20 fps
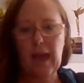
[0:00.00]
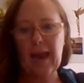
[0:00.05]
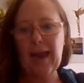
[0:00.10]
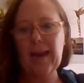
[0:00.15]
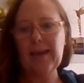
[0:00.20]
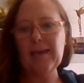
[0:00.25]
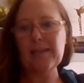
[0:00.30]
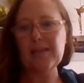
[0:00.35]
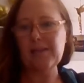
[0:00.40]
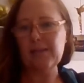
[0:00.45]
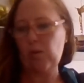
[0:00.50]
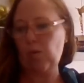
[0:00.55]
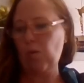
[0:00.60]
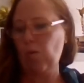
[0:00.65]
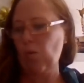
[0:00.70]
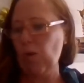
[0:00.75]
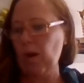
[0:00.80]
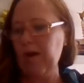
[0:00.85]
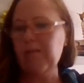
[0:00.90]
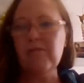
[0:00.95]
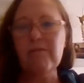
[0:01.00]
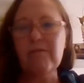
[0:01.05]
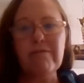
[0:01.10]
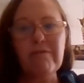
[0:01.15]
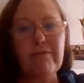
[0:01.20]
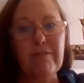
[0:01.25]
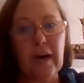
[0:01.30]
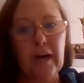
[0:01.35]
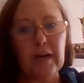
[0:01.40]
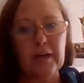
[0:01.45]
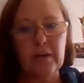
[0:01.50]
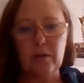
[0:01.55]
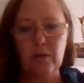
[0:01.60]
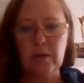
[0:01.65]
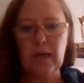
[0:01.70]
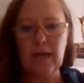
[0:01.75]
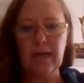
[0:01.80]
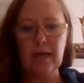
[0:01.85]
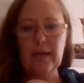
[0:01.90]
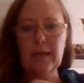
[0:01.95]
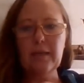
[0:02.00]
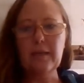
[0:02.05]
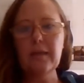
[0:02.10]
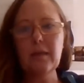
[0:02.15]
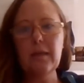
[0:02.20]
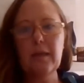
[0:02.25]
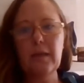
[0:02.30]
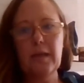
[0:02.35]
And one final card